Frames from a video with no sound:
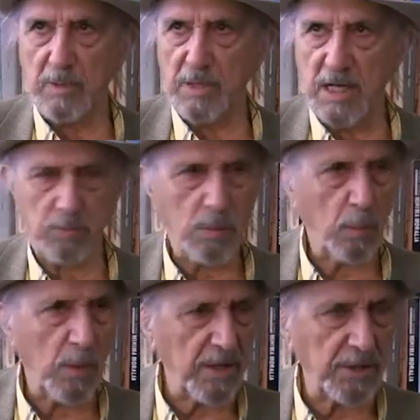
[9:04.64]
he asked,
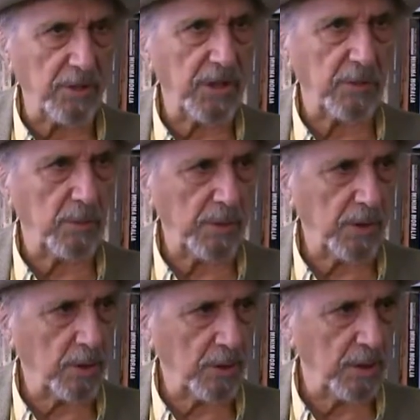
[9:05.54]
well, where do you think would be
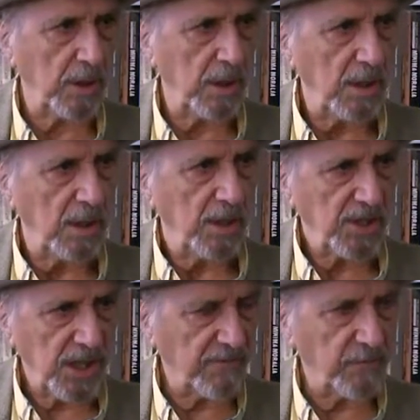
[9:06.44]
a good
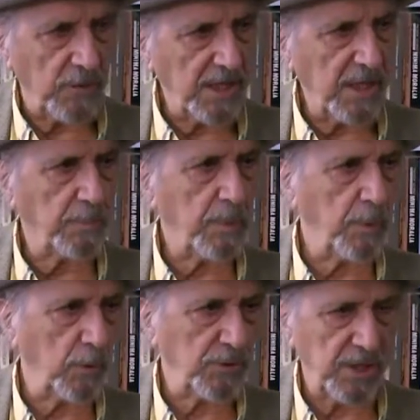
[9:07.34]
site for it? And he
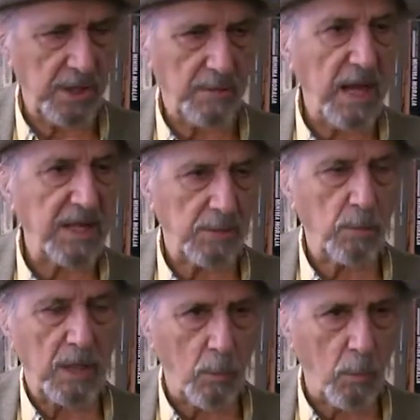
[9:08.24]
proposed a number. I
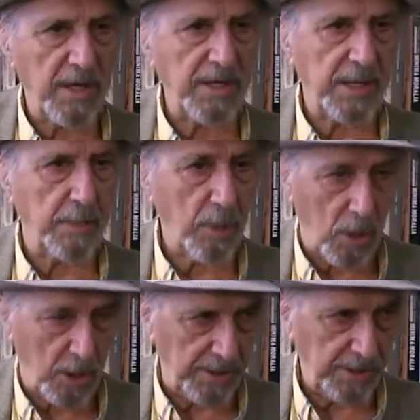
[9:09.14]
said, well, I want it in a
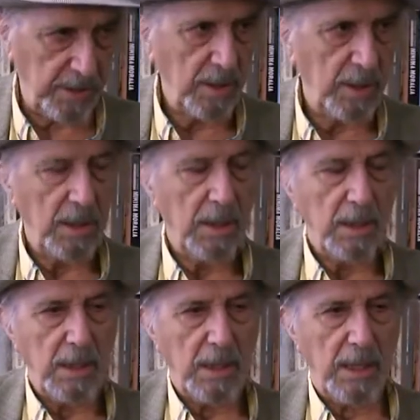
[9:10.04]
pond,
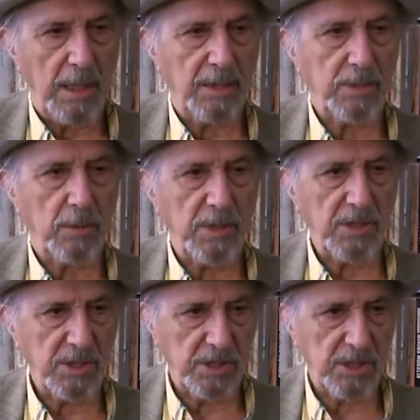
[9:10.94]
and so he
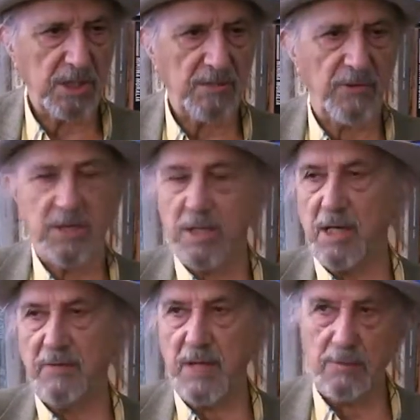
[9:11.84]
suggested various
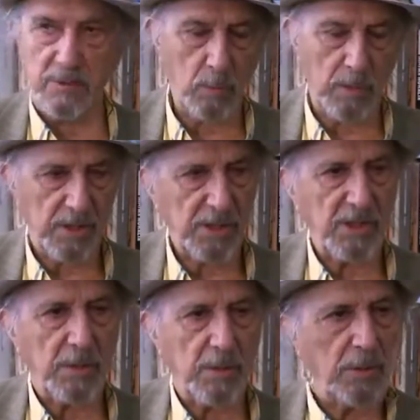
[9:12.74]
things, and that was one of
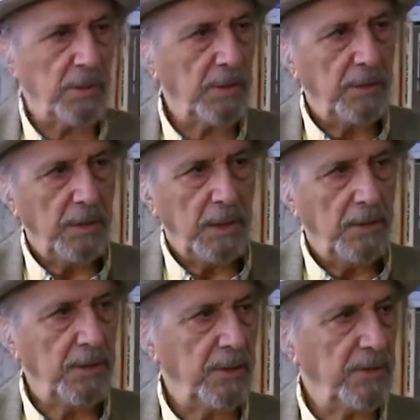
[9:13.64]
them.
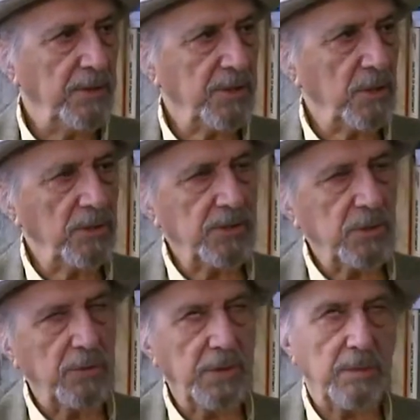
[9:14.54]
There's
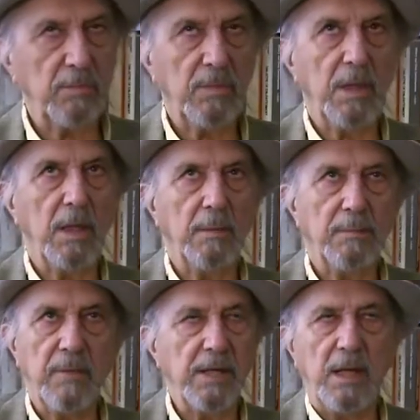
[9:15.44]
also the
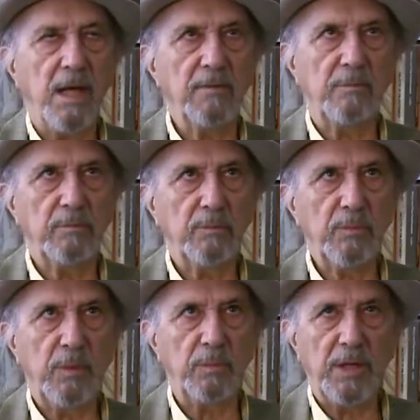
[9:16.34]
I
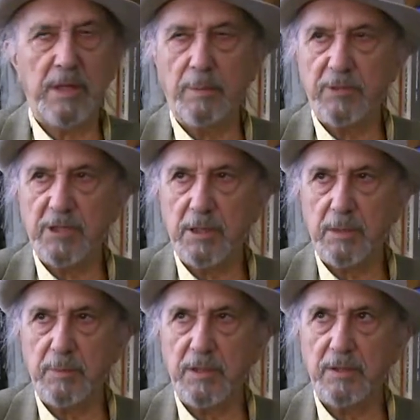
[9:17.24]
haven't brought it up
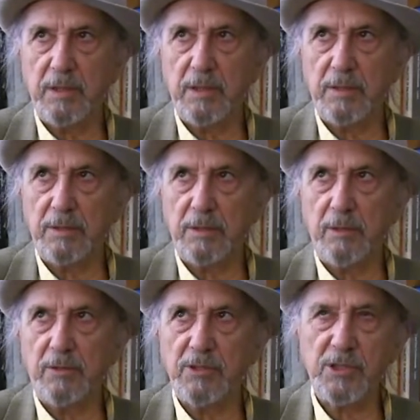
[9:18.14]
particularly, but you
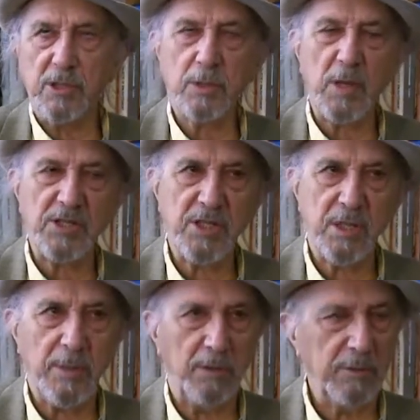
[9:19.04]
know, there's a question
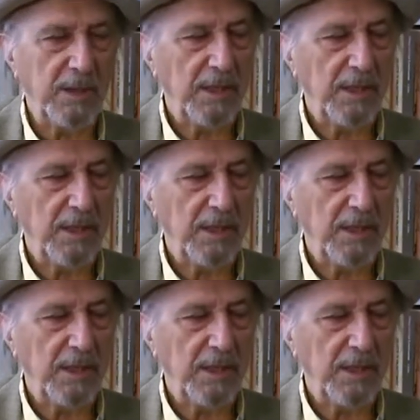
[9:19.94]
about